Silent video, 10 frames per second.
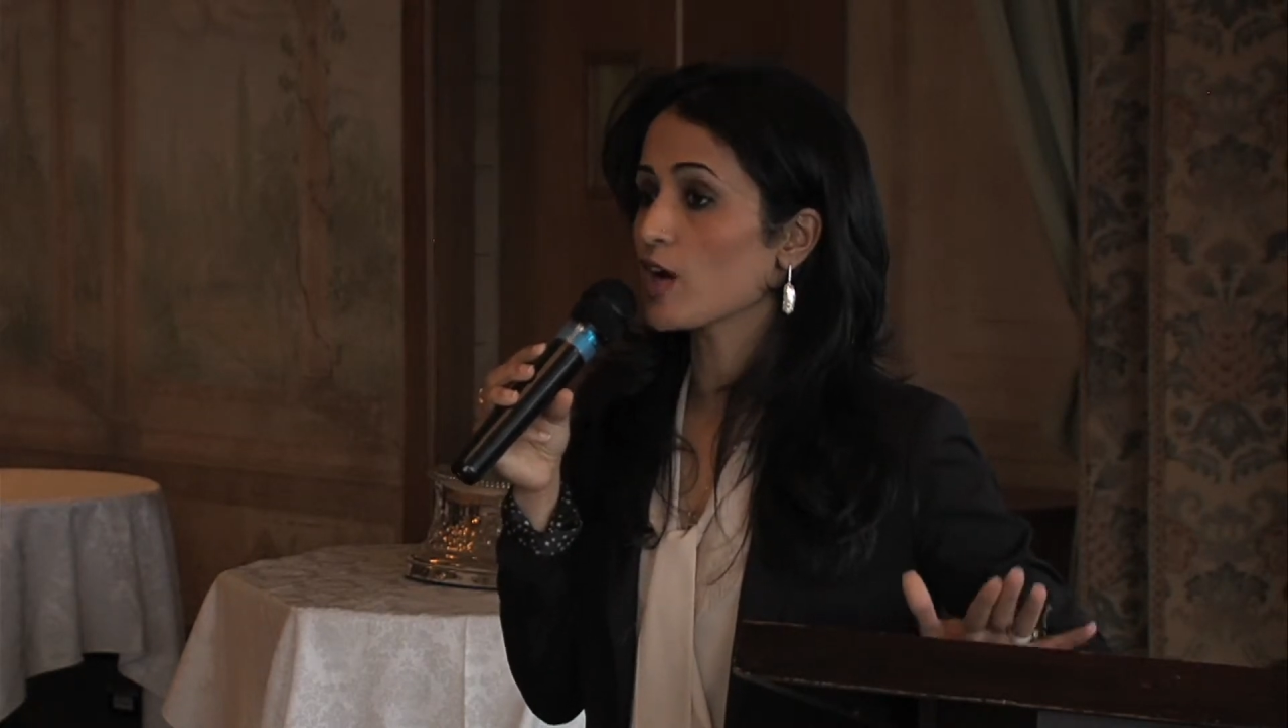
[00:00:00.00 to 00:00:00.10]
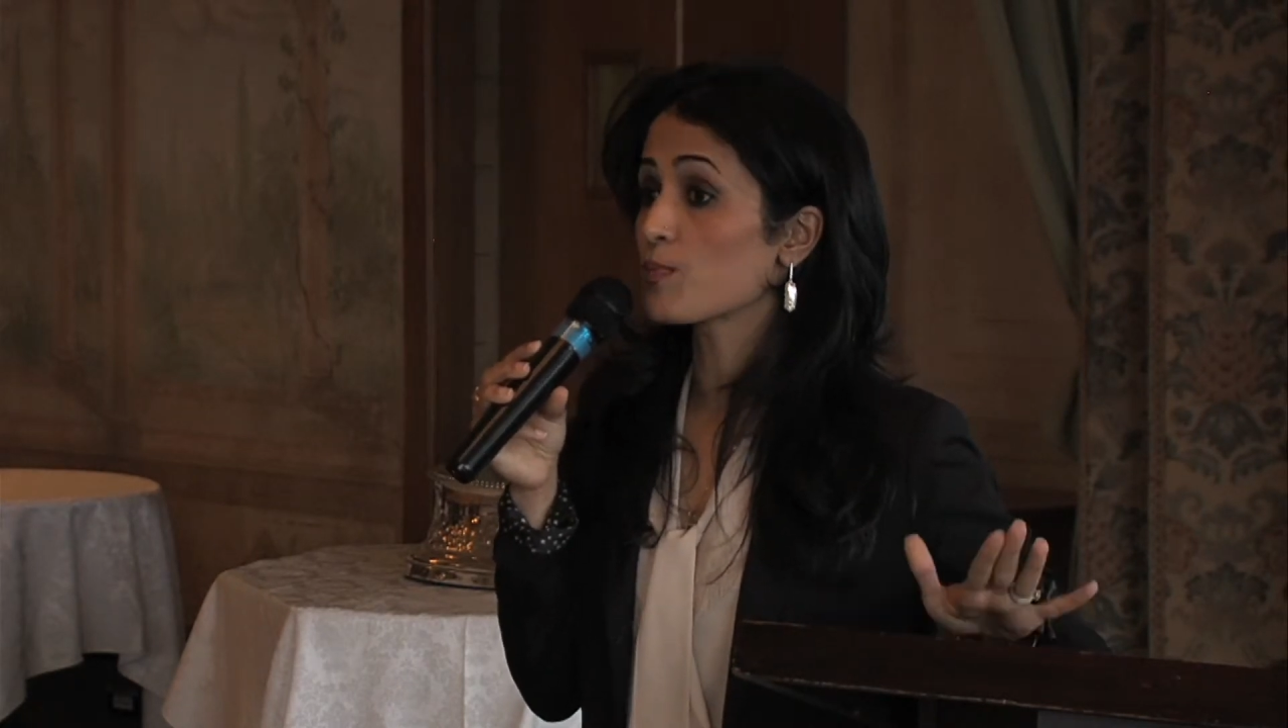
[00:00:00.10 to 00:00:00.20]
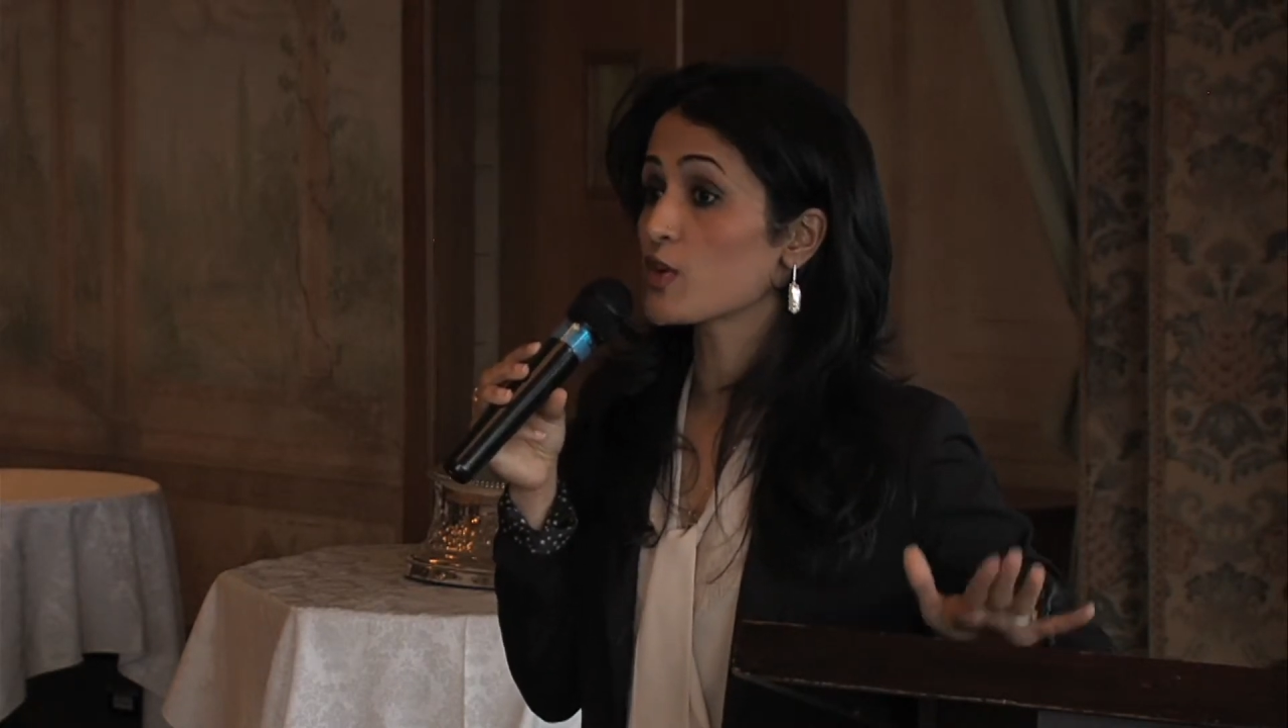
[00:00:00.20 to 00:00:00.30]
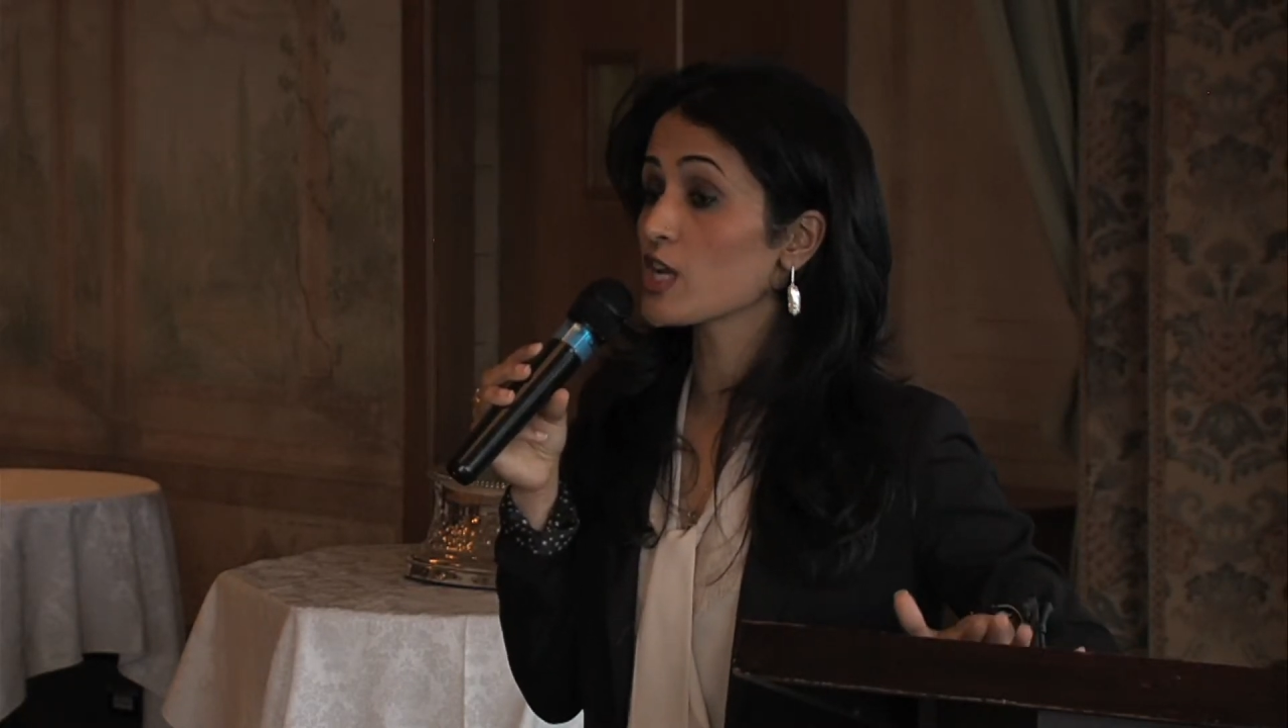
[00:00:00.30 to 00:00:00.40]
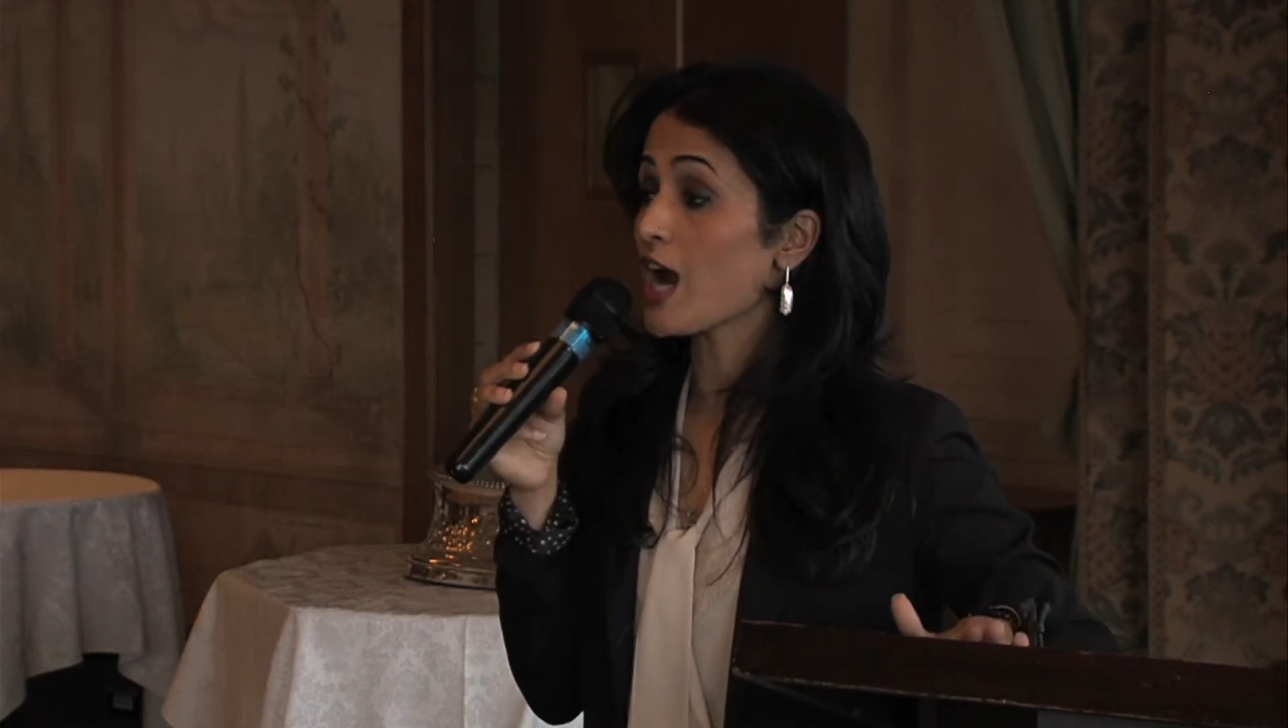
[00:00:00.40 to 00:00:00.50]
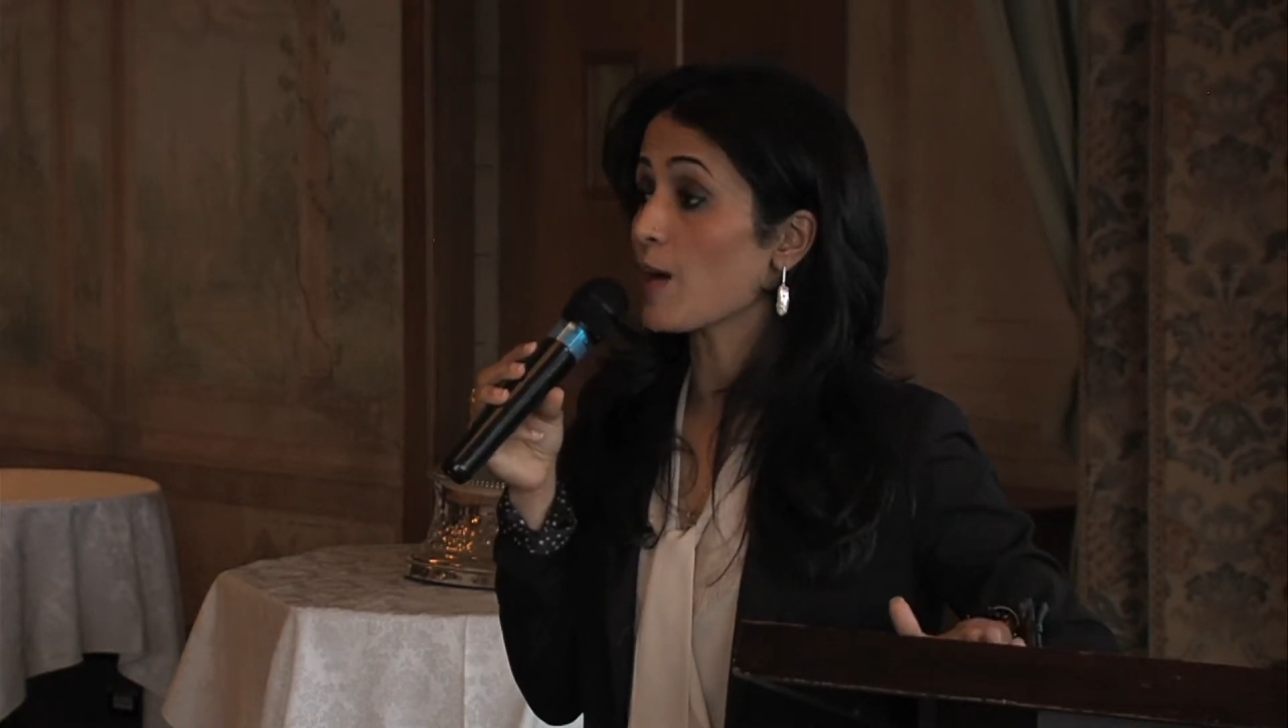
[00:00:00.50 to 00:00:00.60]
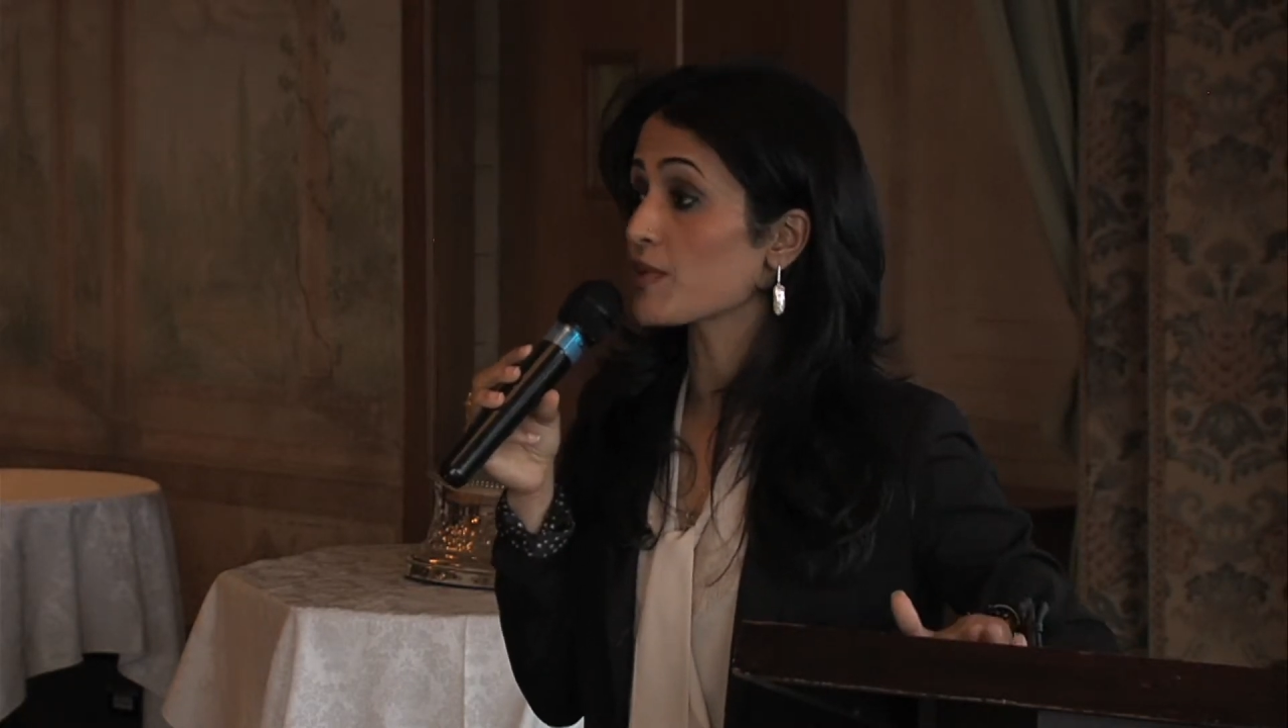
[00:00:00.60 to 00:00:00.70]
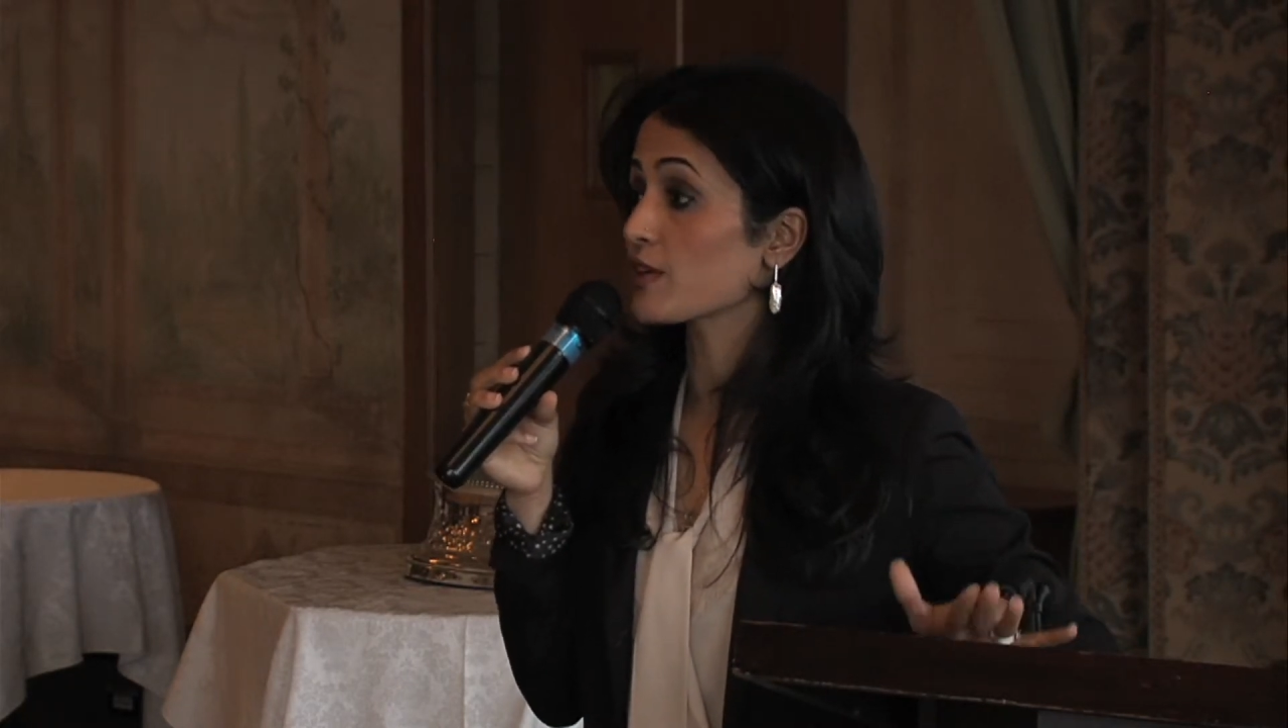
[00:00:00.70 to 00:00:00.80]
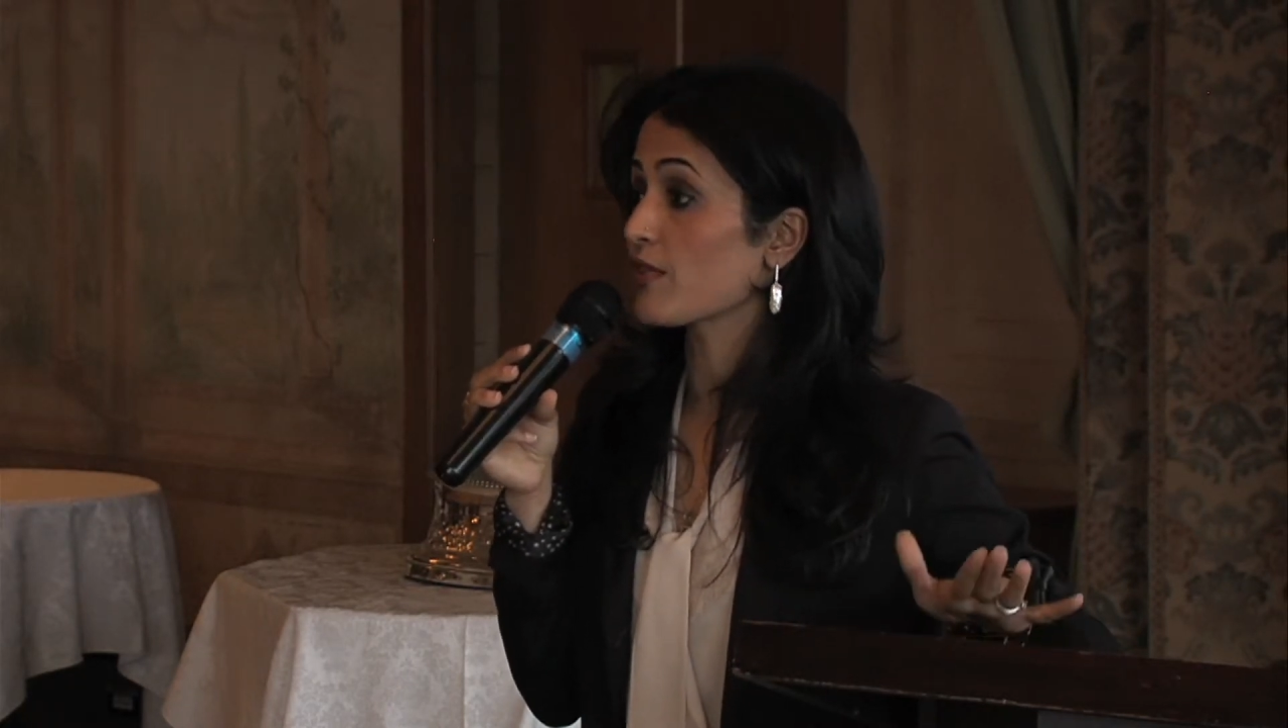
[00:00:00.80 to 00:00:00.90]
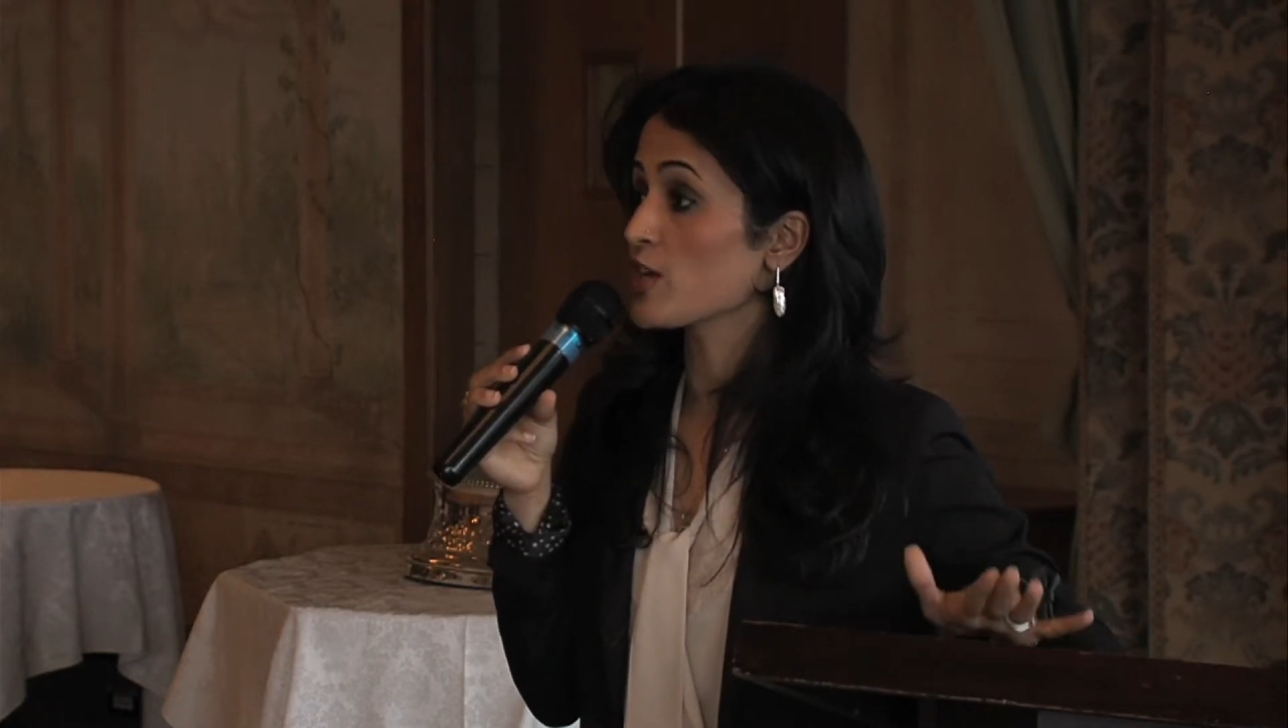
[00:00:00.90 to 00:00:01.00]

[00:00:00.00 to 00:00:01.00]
a preoperative